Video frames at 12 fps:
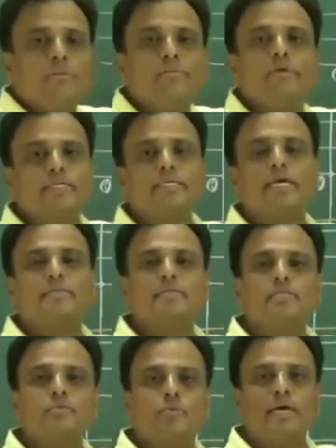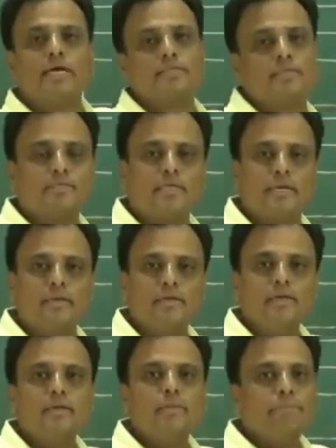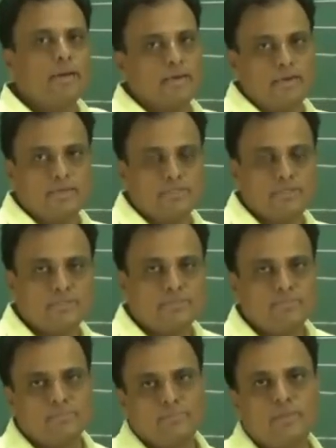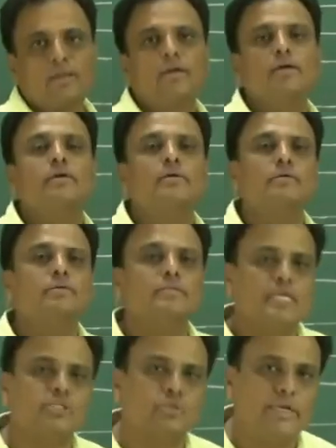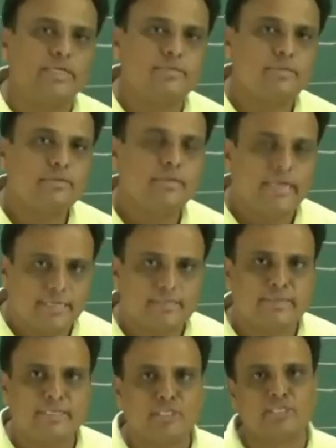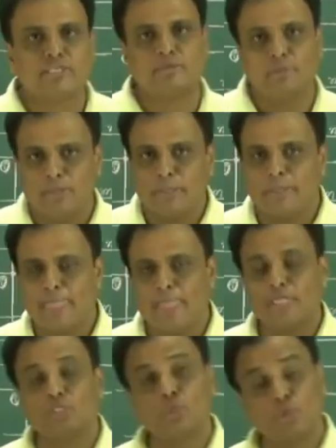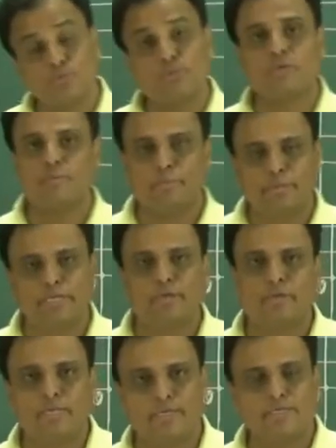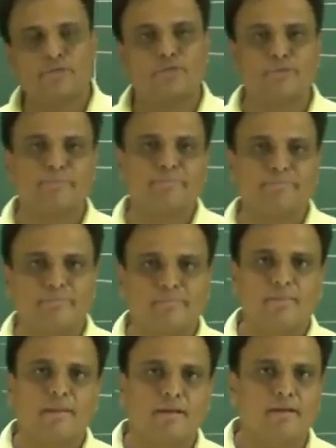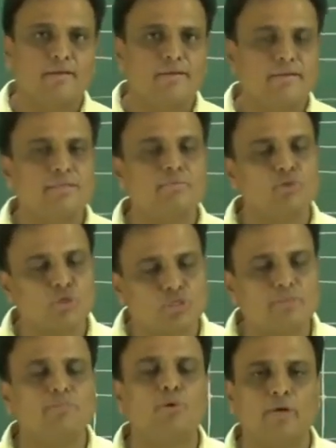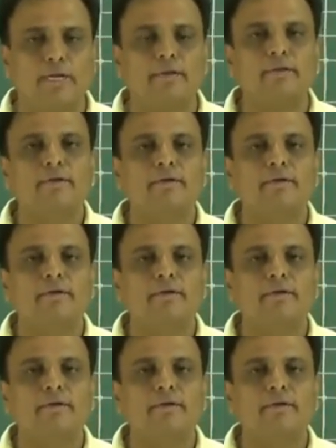x-axis, y-axis and parallel lines. Dear students, let us discuss about slopes of perpendicular lines. It's the most important